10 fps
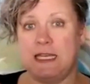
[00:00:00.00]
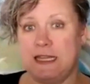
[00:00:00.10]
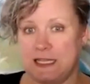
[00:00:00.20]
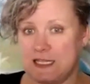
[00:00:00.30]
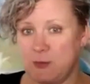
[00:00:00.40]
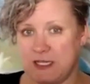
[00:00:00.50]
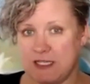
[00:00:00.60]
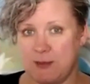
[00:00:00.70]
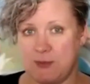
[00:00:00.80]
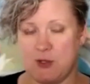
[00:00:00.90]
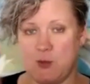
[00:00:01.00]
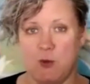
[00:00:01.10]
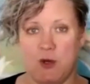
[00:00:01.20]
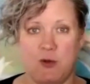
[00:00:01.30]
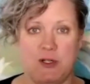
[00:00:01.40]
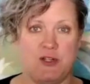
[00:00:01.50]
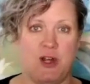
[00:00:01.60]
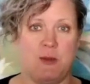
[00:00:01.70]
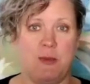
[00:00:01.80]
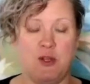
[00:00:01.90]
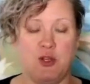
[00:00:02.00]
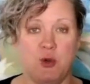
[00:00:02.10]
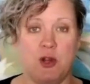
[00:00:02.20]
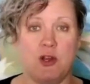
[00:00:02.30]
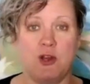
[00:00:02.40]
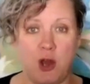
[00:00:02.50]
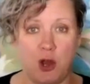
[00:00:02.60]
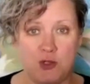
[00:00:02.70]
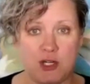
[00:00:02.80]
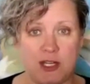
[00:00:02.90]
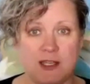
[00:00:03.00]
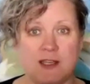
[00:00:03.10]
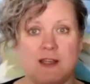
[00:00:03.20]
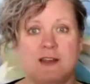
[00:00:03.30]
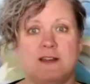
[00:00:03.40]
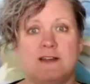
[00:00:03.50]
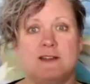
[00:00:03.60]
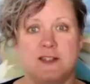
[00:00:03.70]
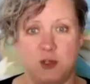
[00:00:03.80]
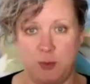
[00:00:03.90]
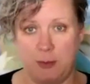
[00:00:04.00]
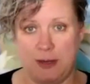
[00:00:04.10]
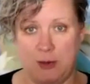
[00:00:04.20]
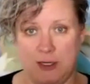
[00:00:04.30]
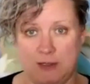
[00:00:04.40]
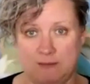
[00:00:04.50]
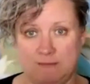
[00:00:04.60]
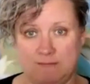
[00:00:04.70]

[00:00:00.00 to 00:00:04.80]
In this week's episode, we're going to talk about your coaching superpower,